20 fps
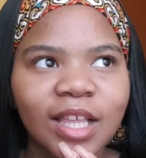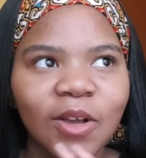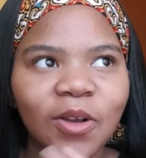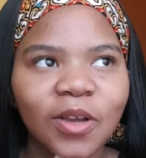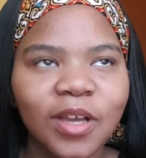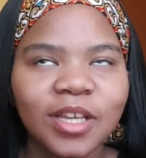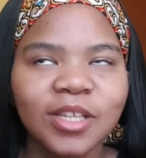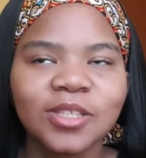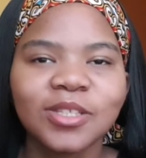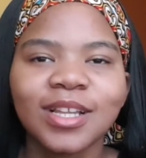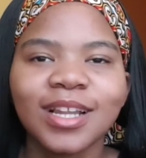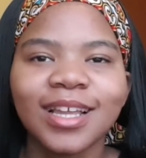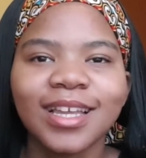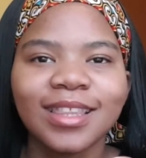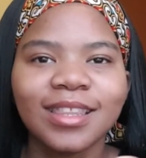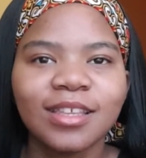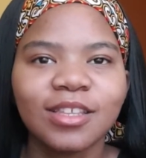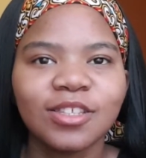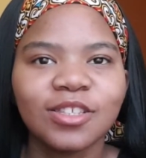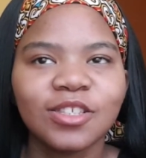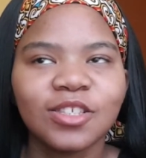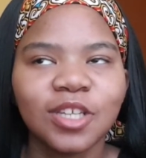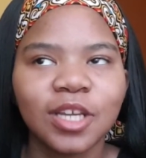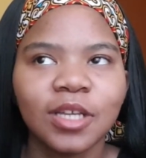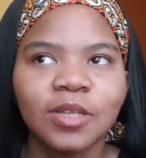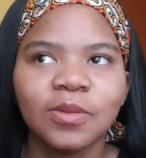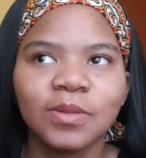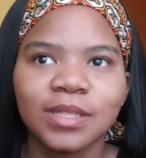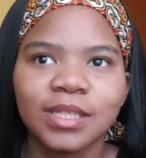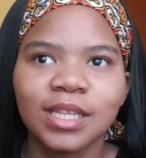okay, so like this Jane
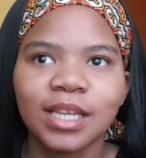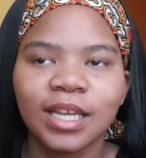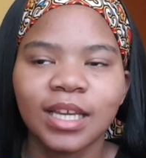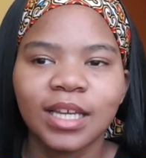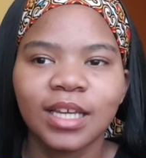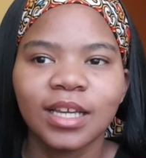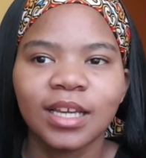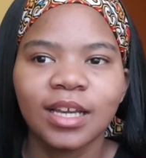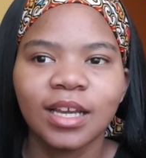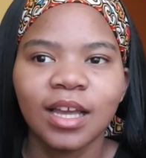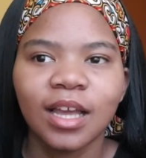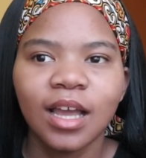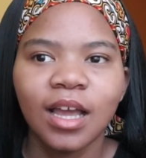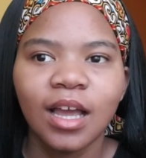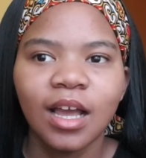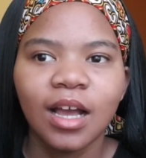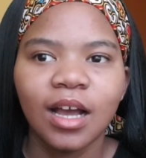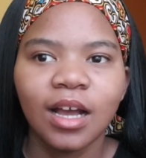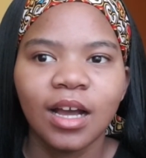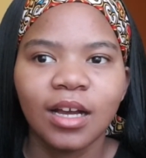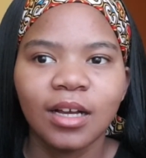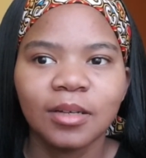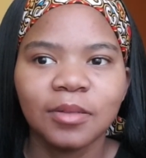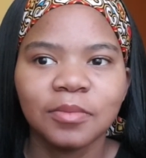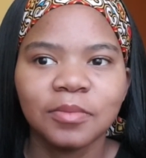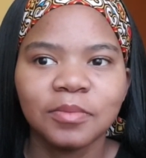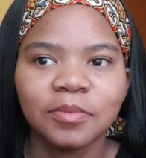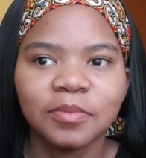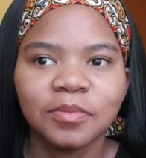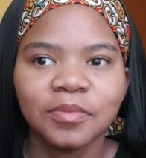was like,
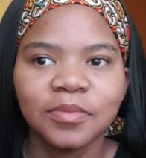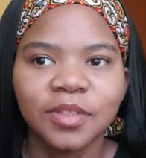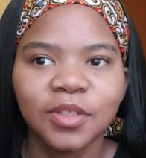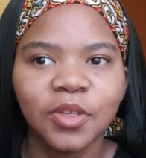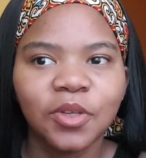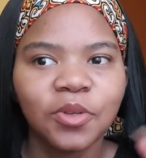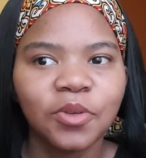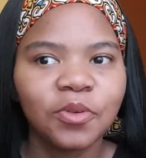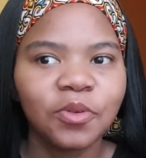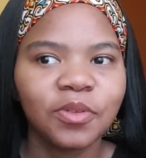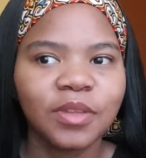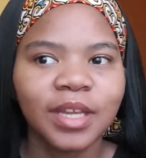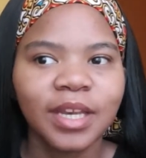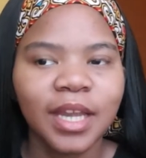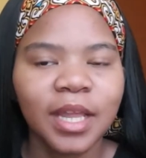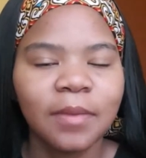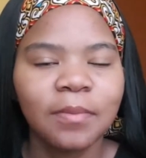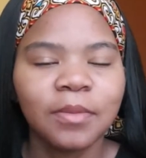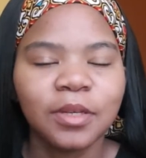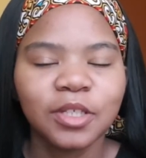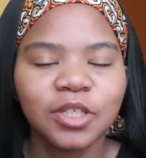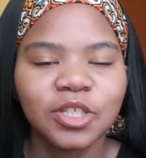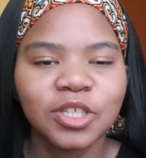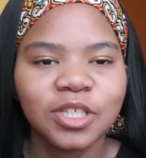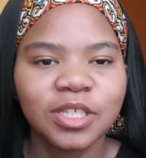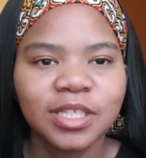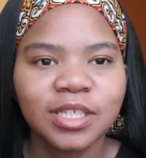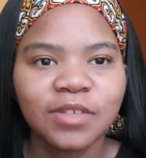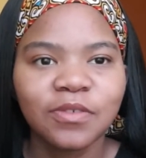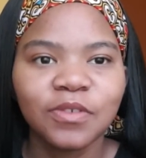um, you know that
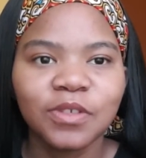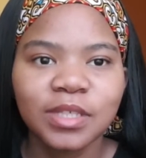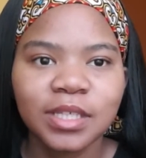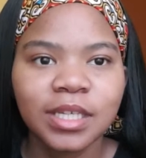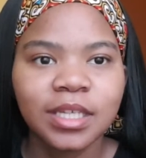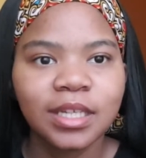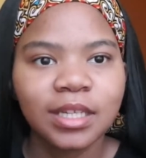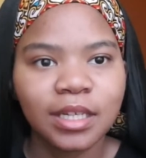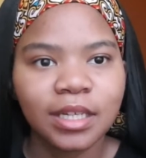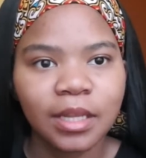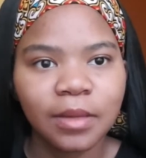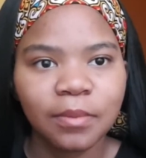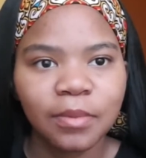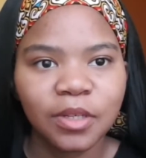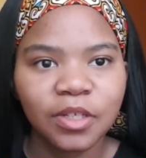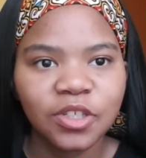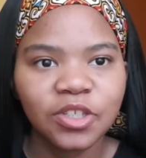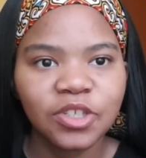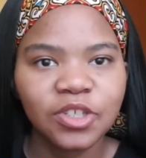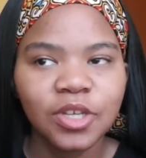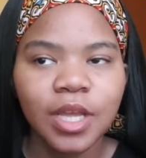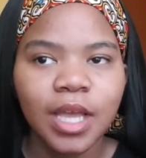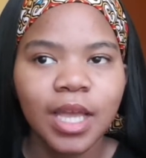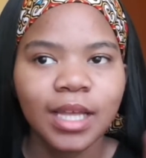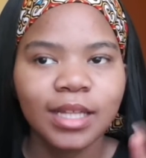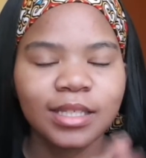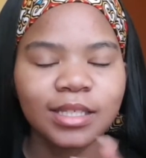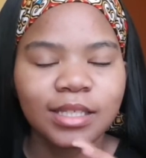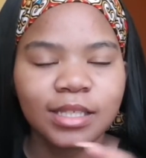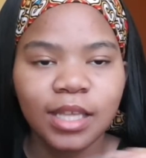images, if you send an image,
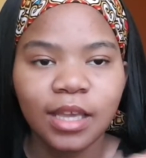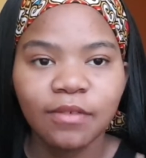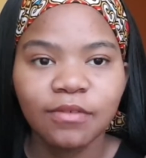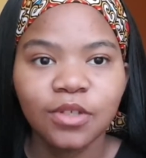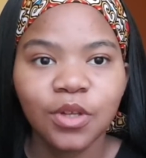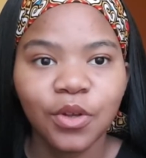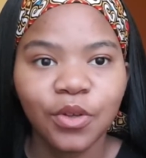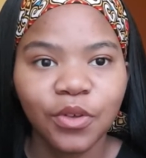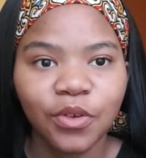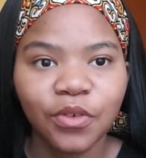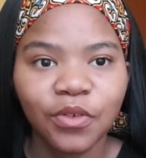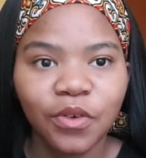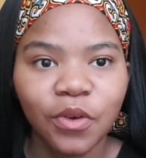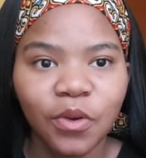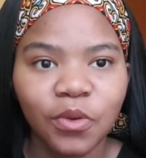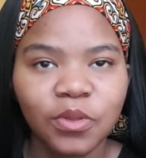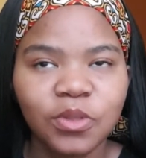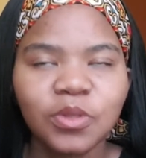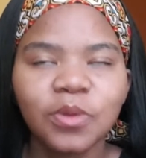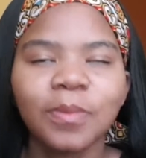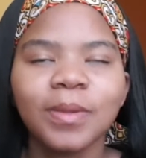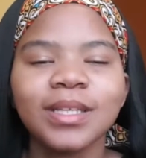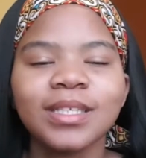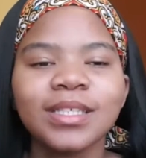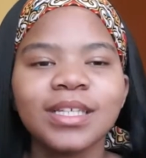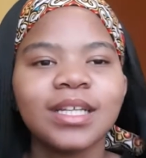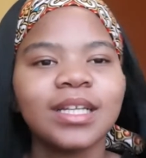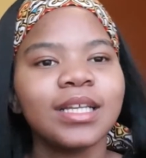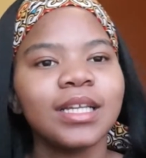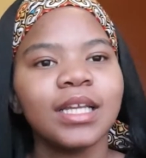it saves on your phone. So
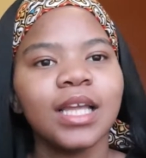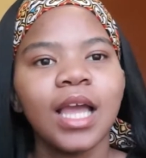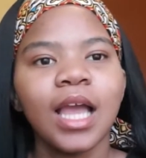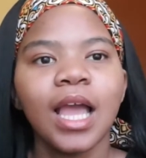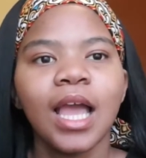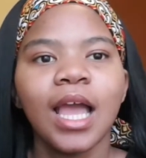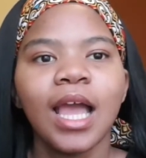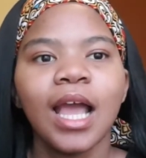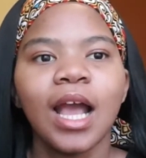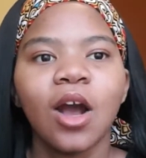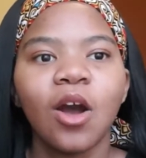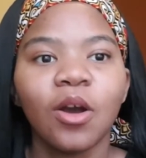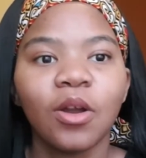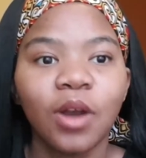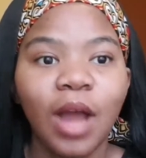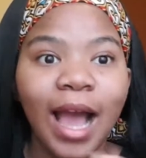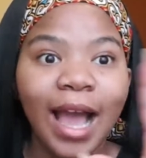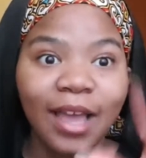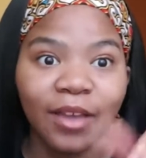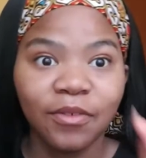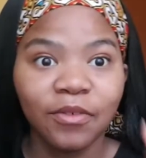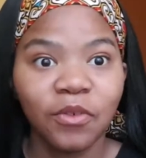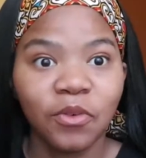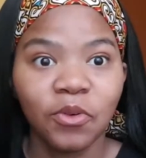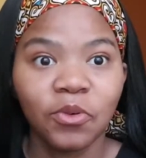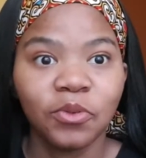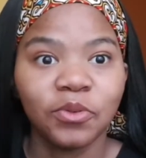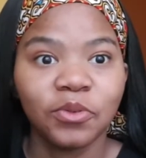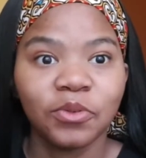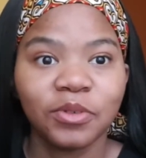basically, on
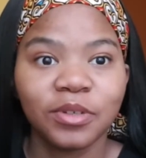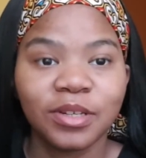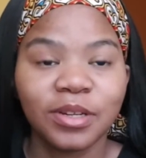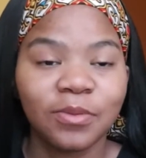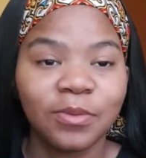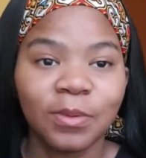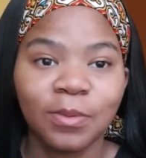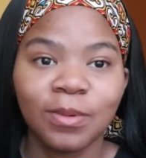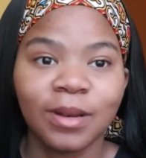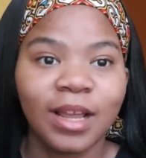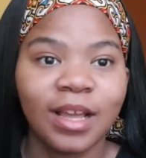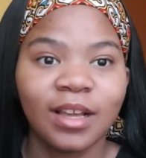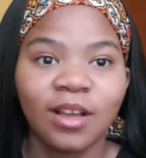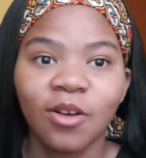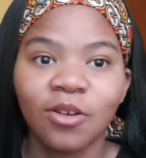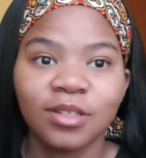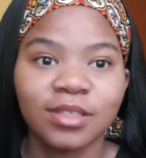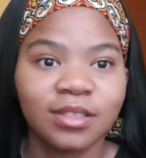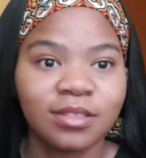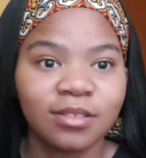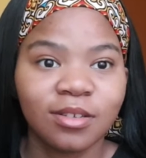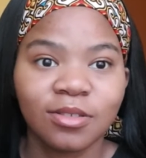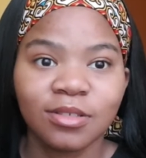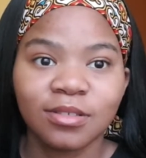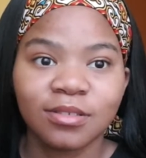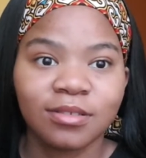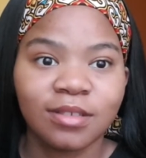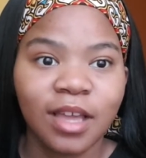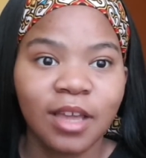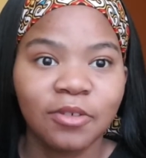iPhone, like on
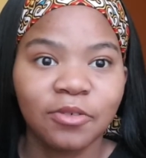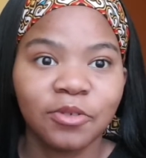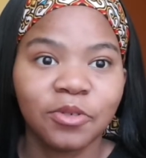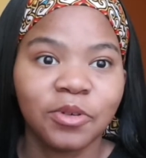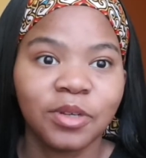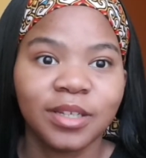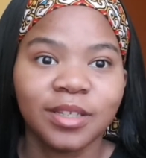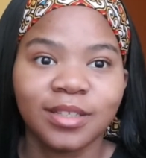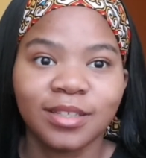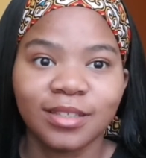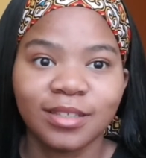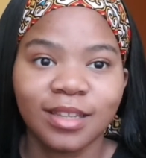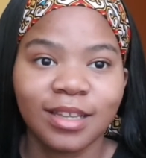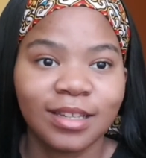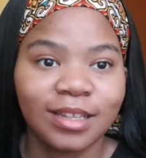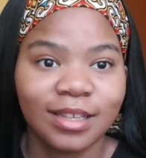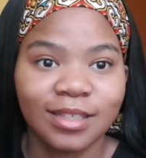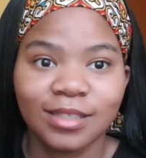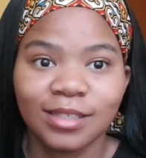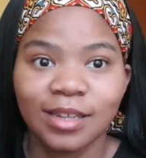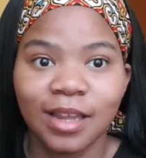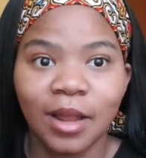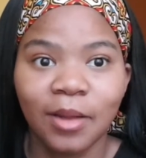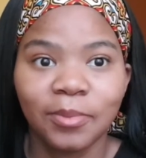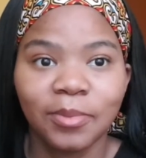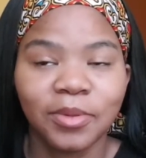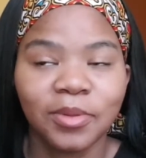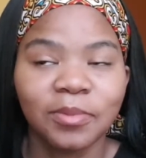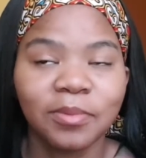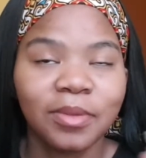on Android that doesn't
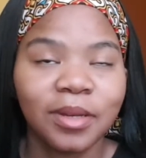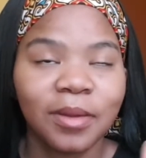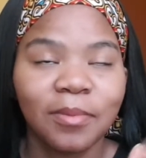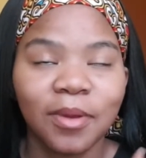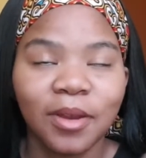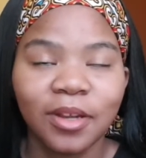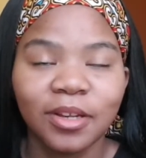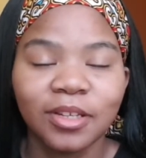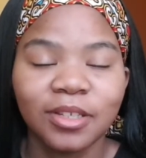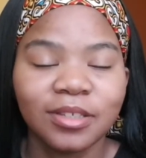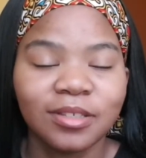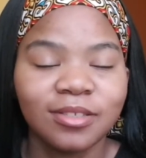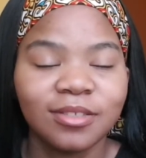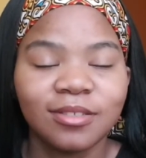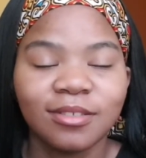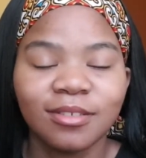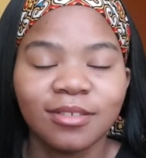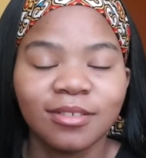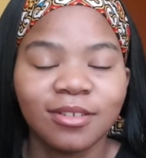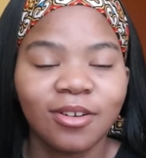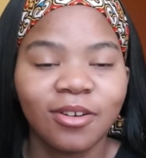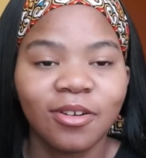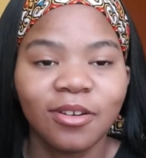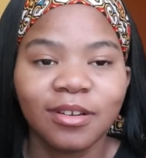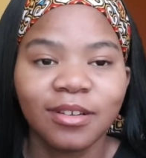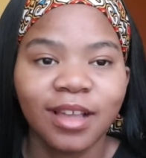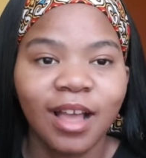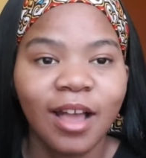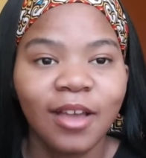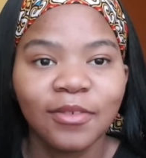happen, but apparently on
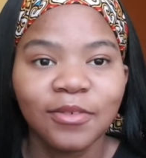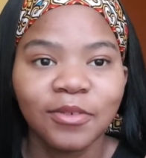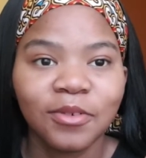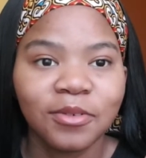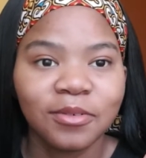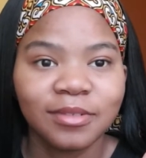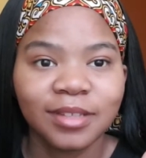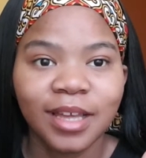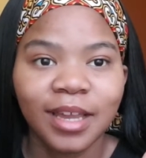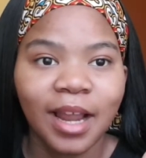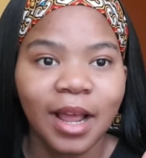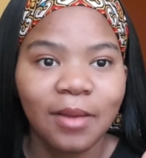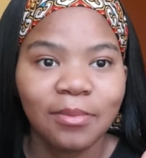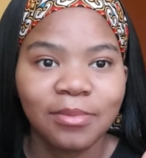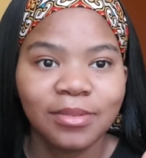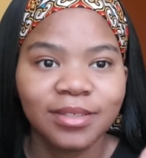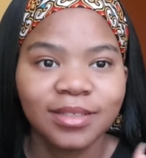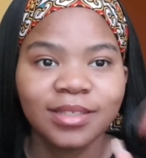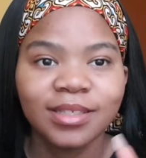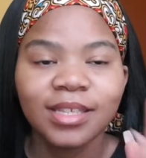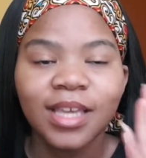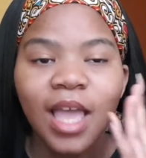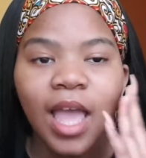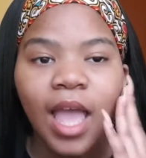iPhone that happens.